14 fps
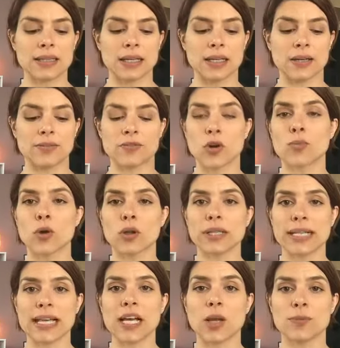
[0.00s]
the foam
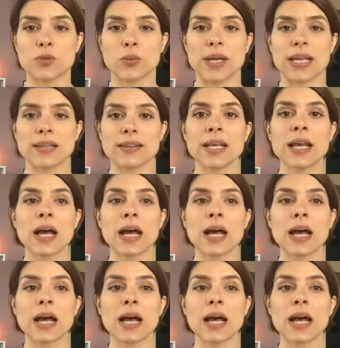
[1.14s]
rolling helps with